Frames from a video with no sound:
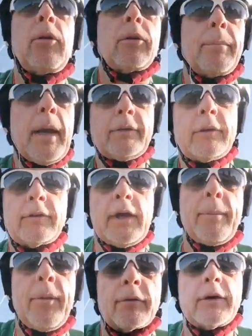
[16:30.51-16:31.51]
or the best
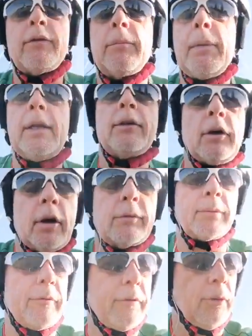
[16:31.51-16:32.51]
example I've given many times
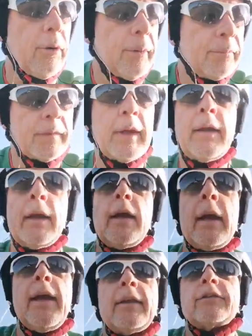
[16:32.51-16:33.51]
before,
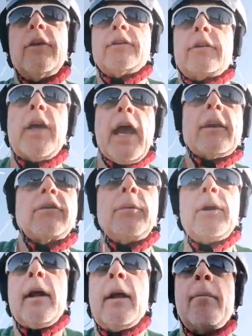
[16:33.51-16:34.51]
is the detachment.